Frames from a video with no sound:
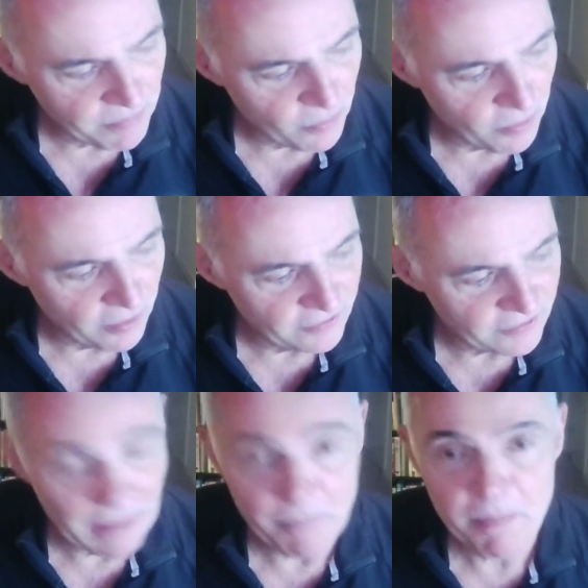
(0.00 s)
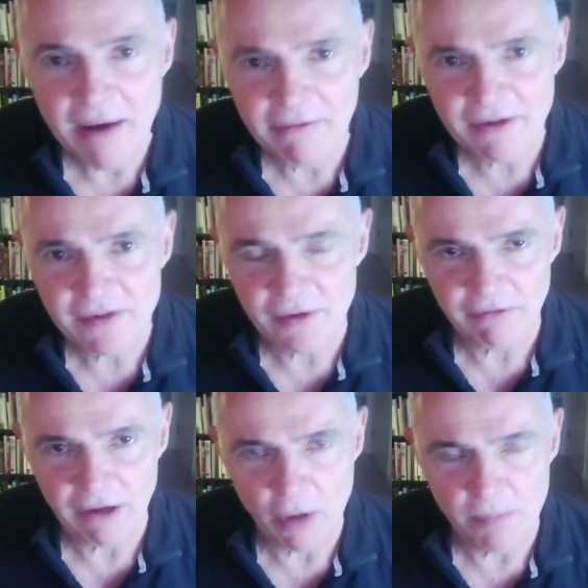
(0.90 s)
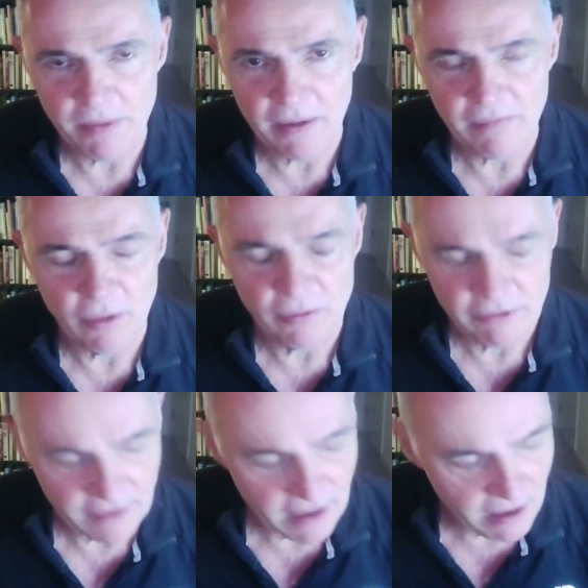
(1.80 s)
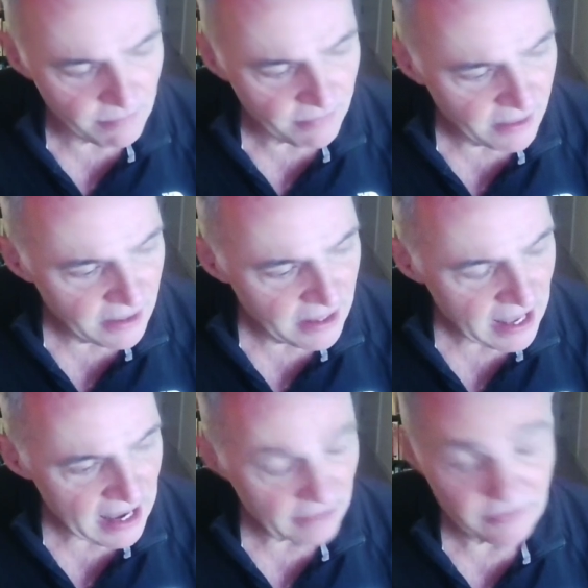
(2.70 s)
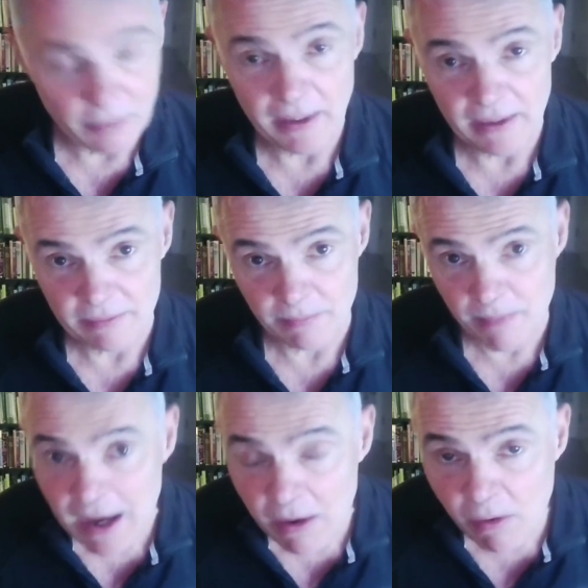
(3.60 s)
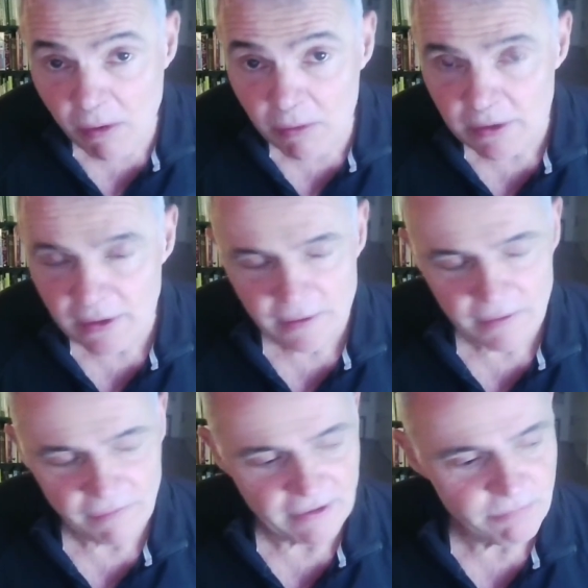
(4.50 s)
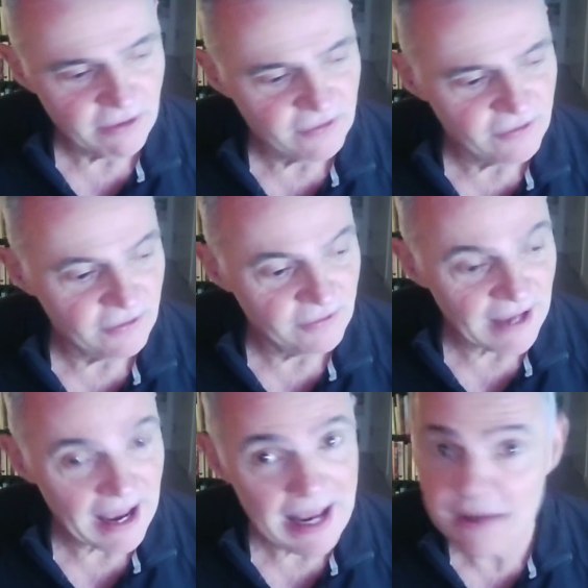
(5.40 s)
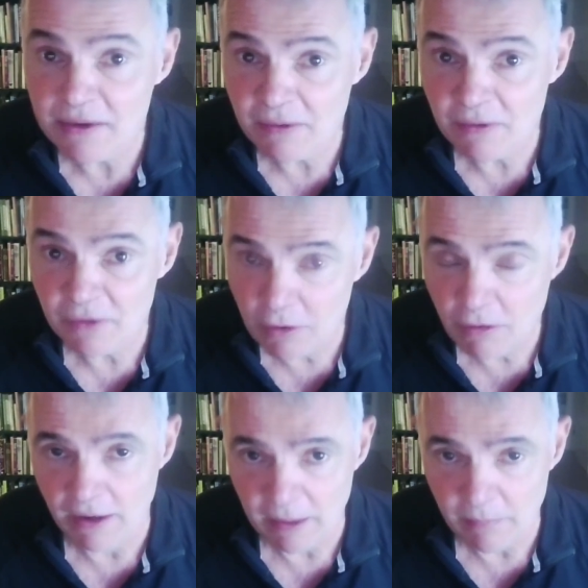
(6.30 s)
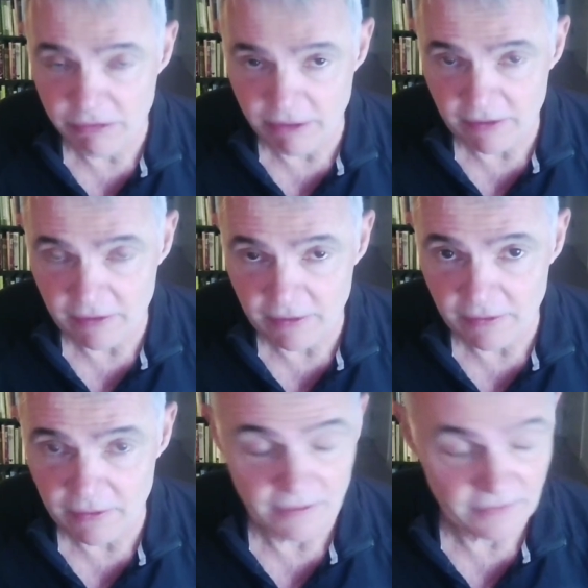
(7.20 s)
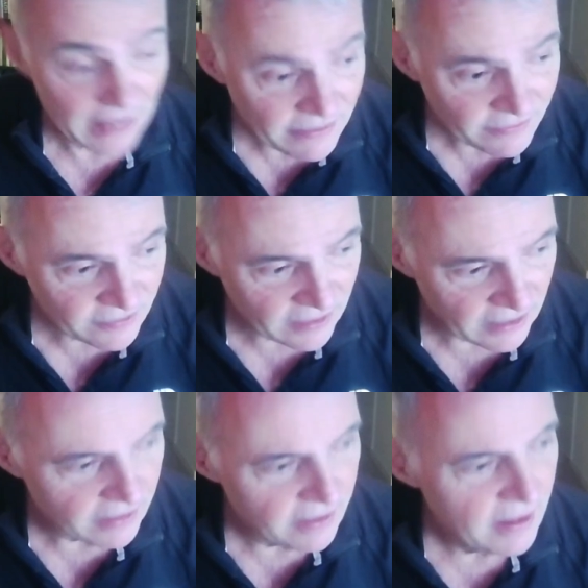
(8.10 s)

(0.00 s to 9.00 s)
was in Paris at the reopening of Notre Dame to meet Macron, the French president, and the Ukrainian president, Zelensky.